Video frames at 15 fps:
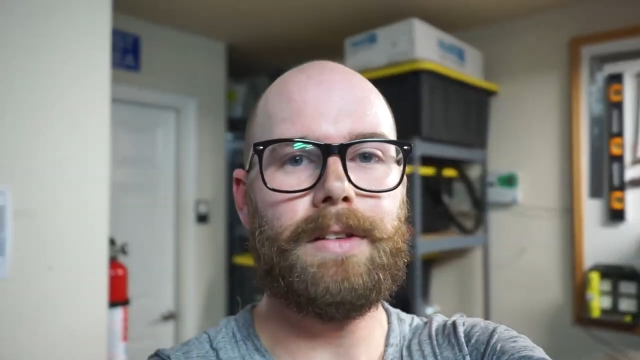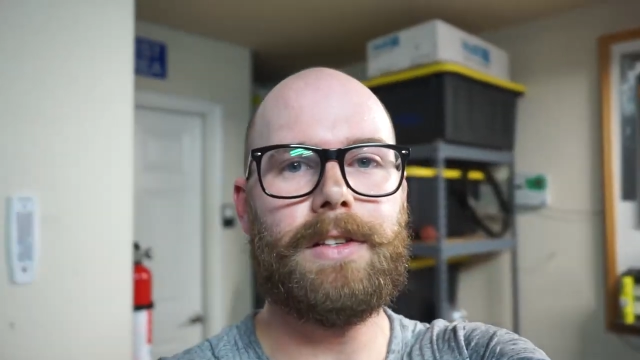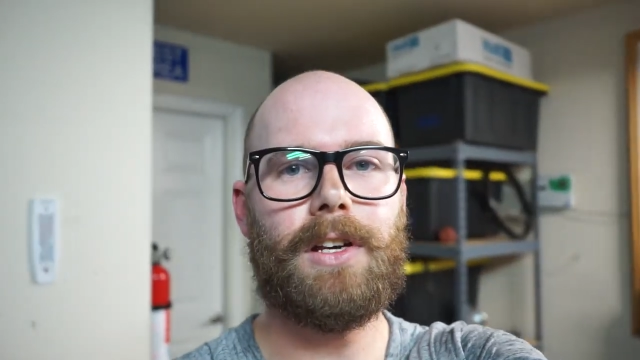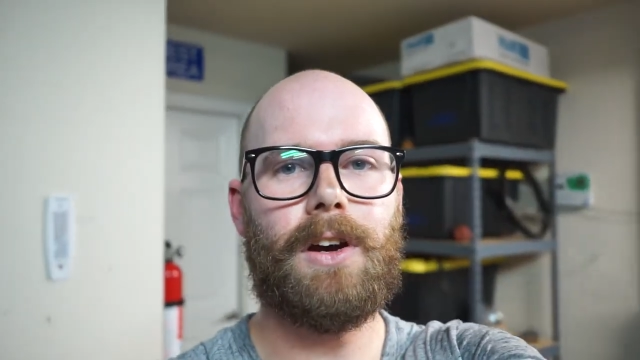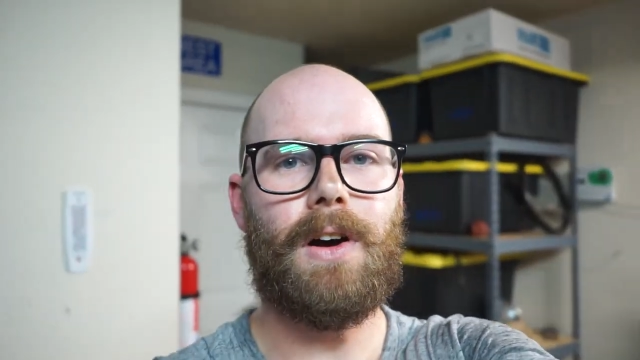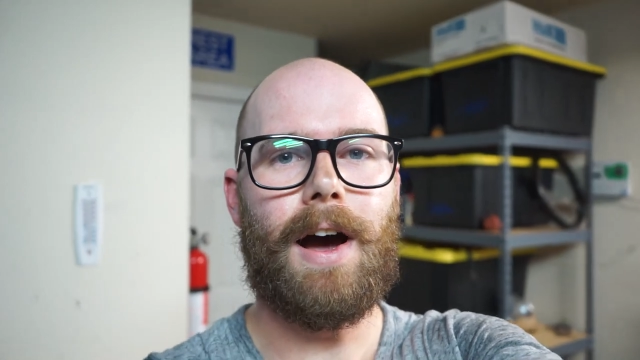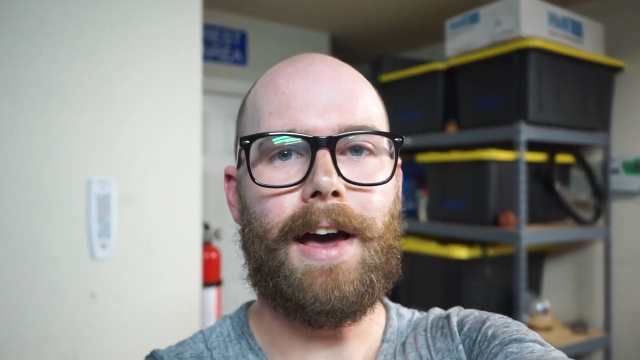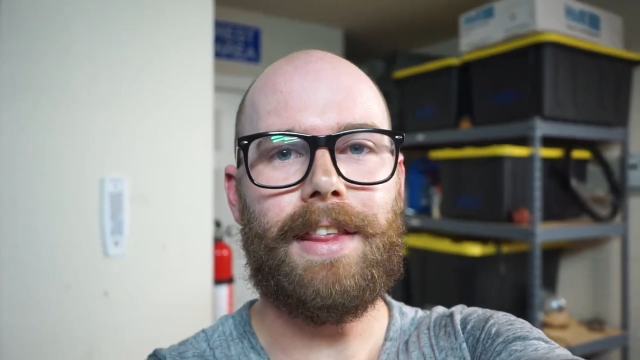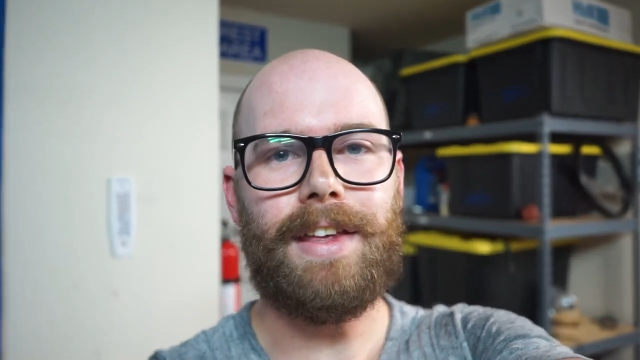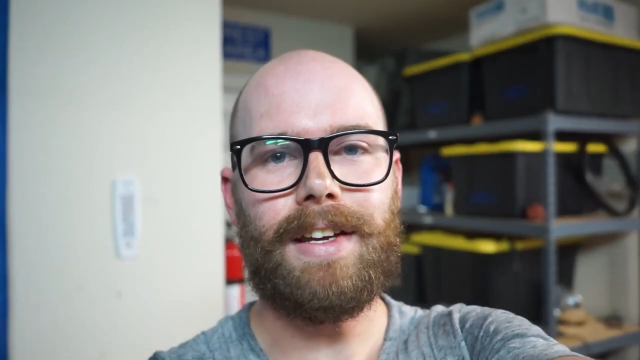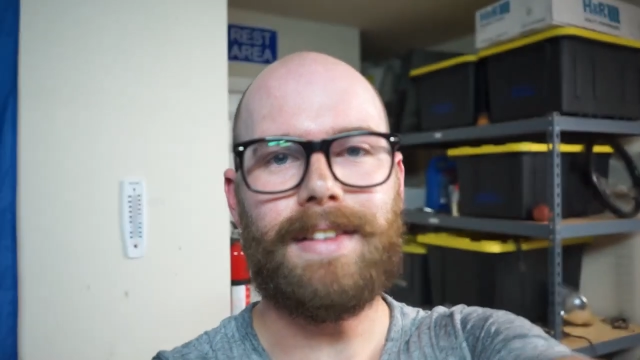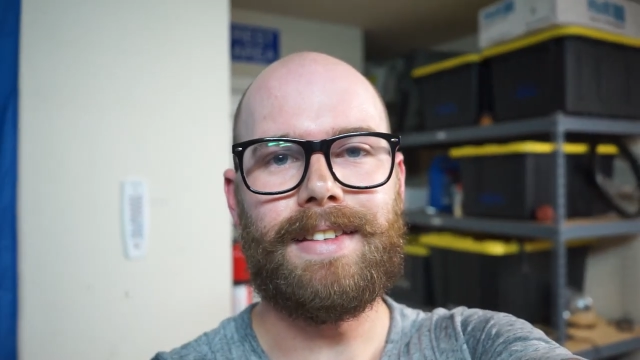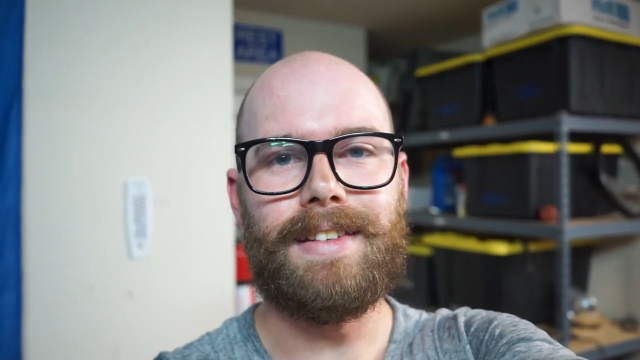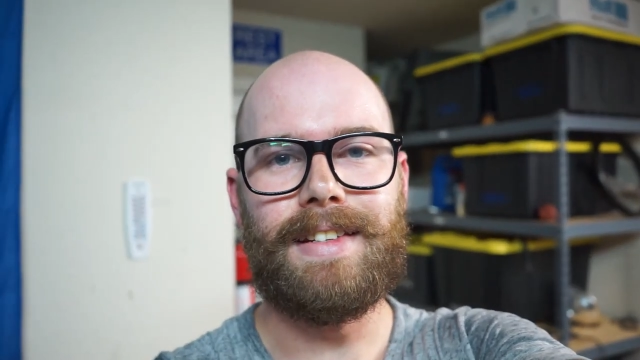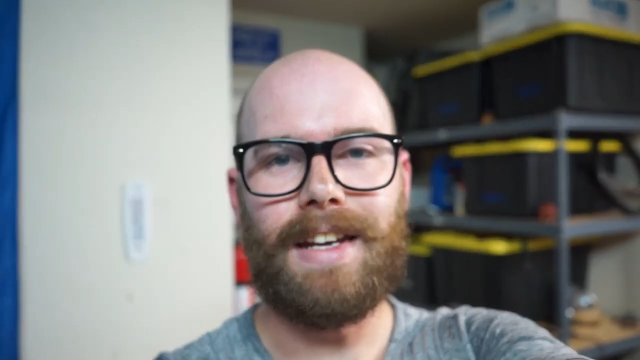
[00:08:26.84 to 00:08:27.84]
So I think
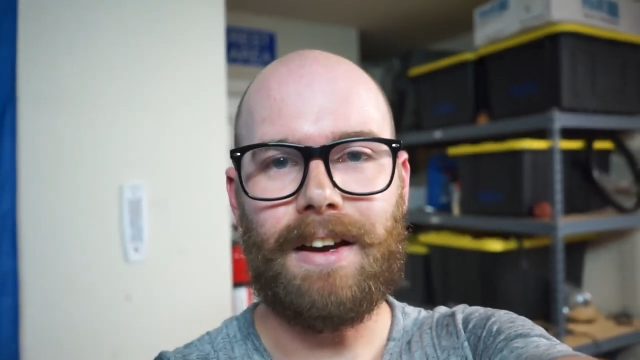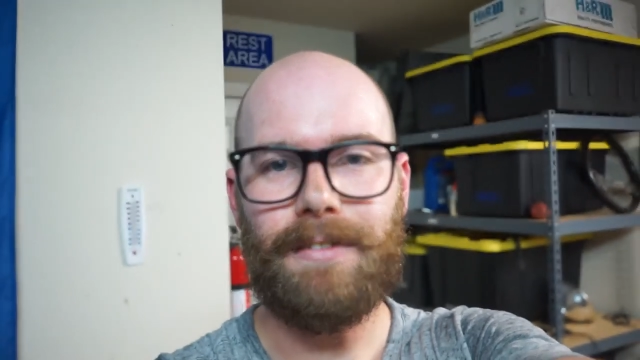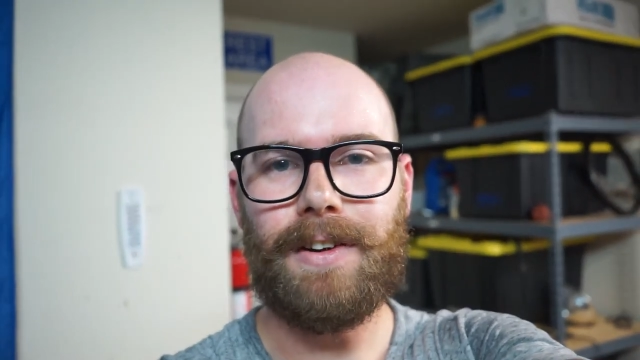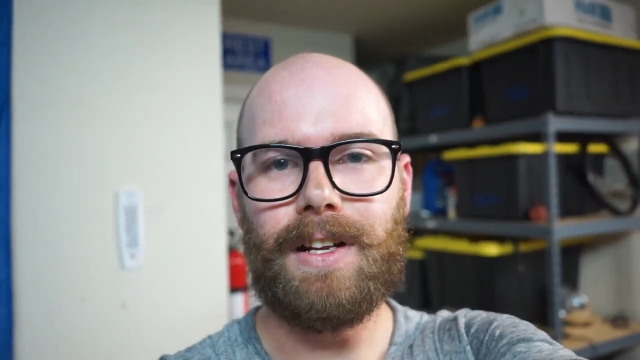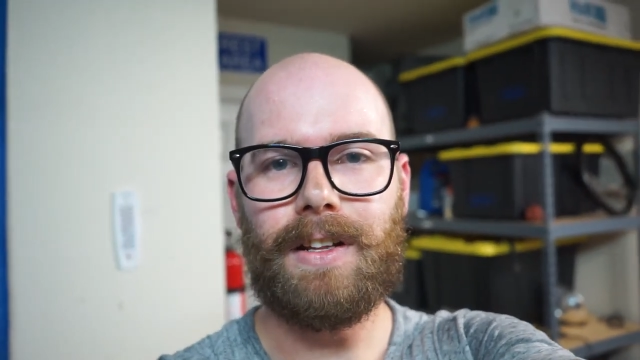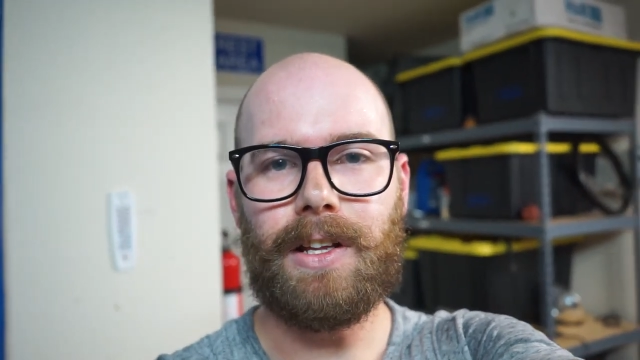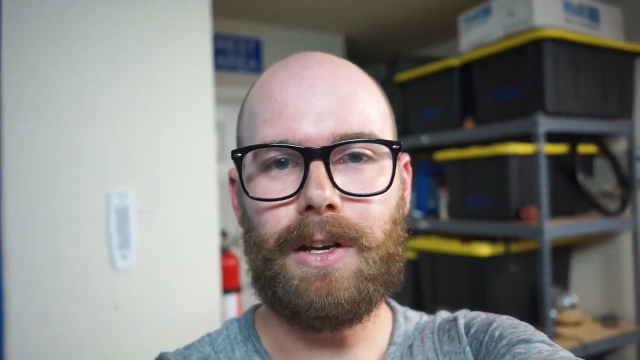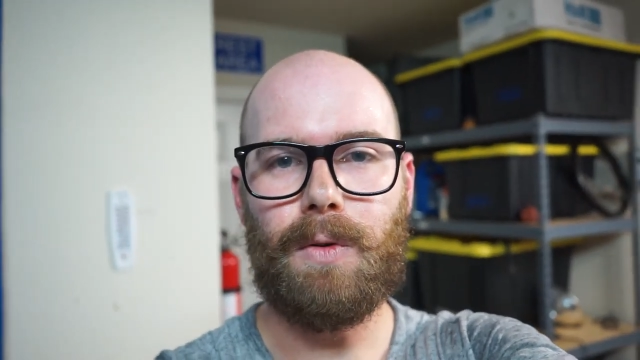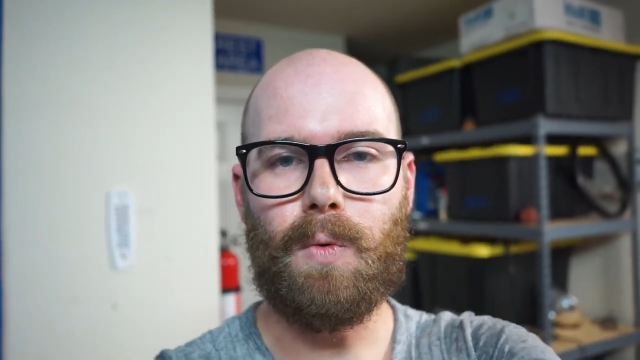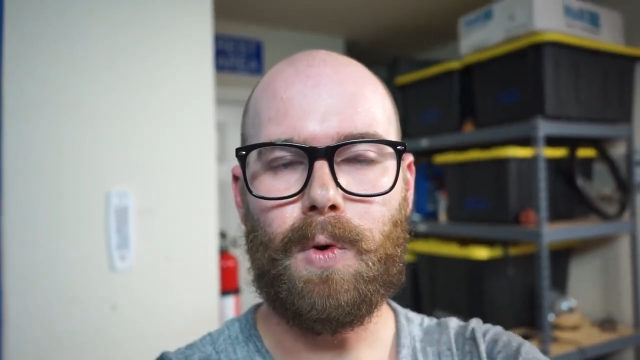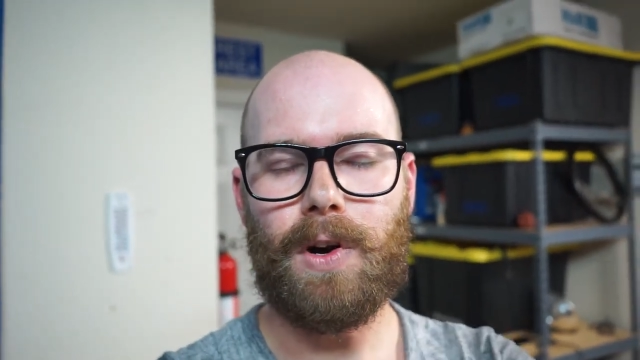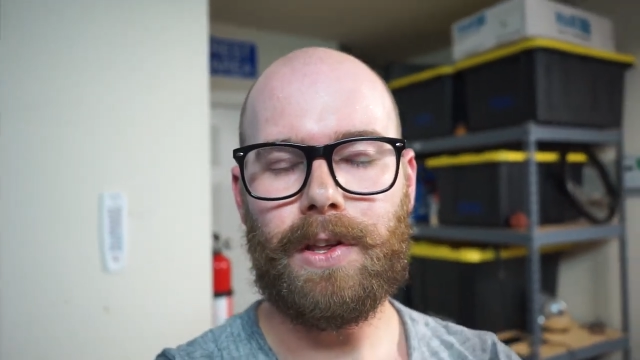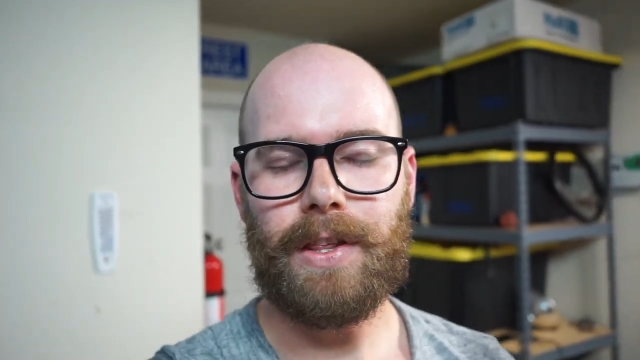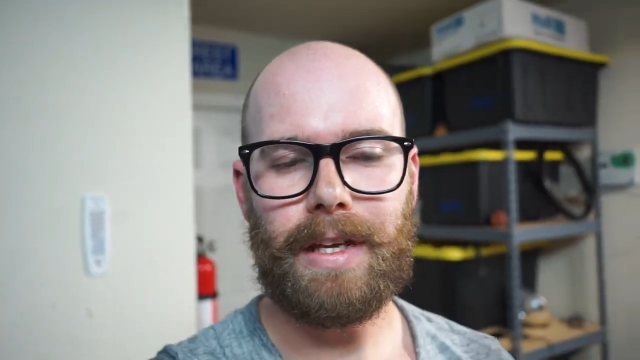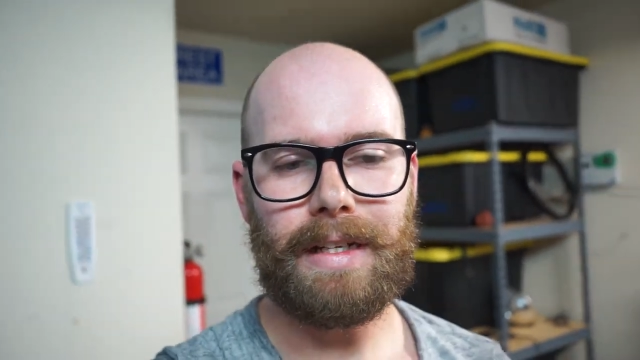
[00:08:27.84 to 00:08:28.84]
it's definitely
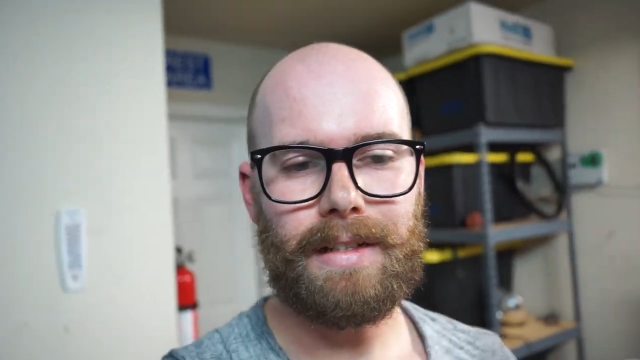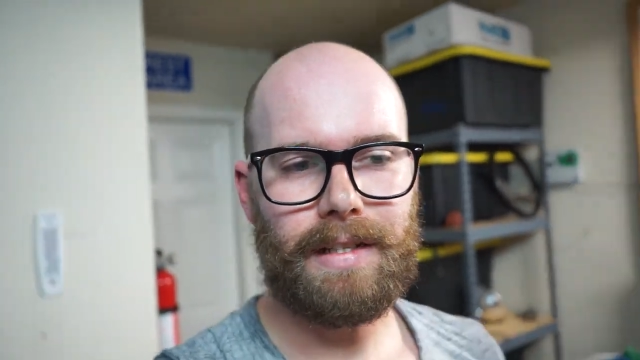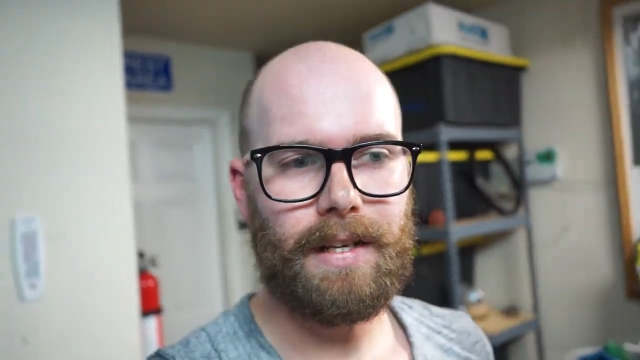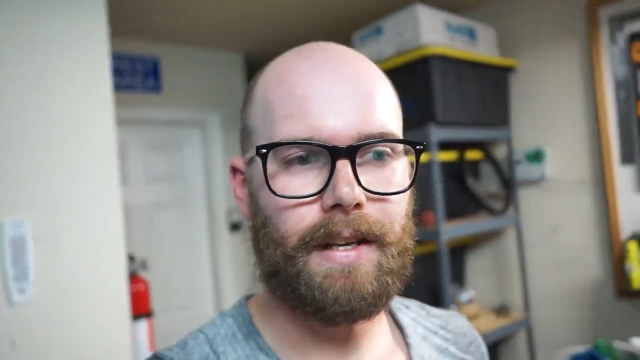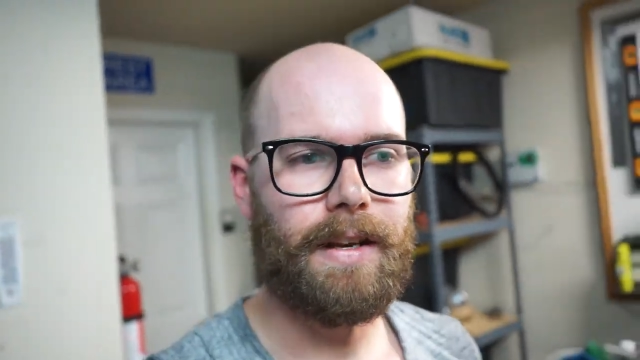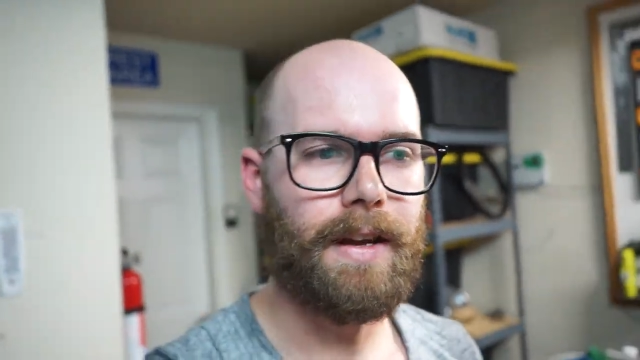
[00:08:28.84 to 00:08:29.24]
worth it,